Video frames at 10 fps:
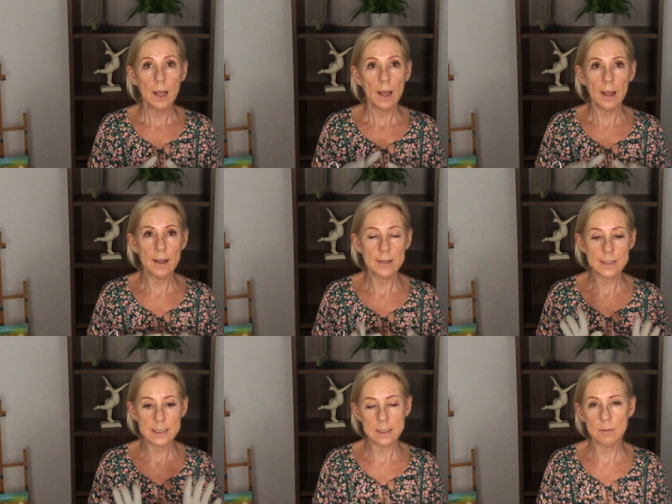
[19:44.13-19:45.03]
and
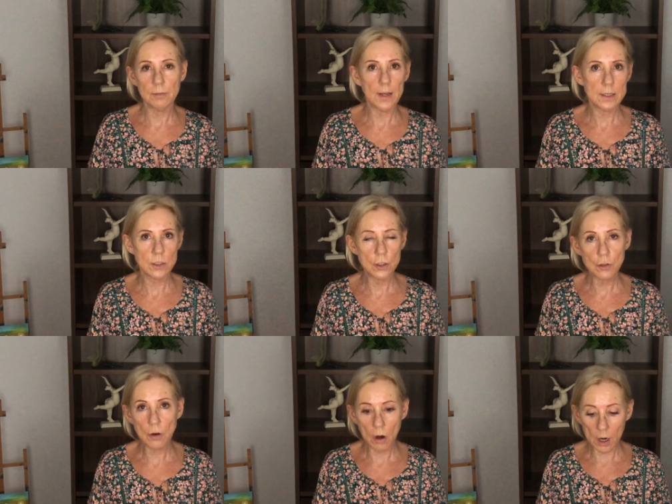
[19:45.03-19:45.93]
sit them flat to
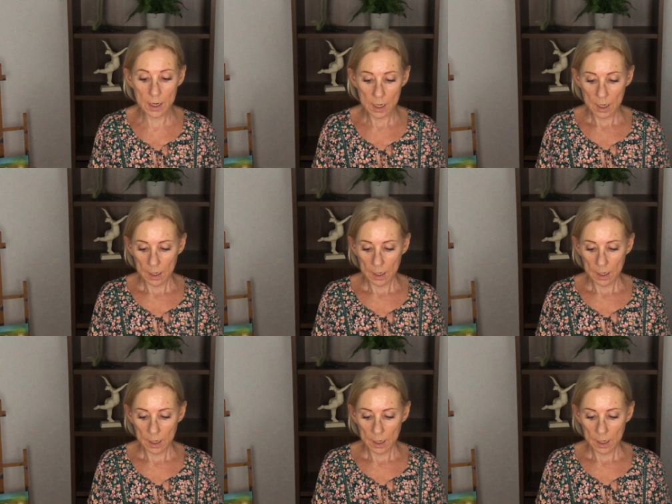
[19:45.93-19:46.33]
dry.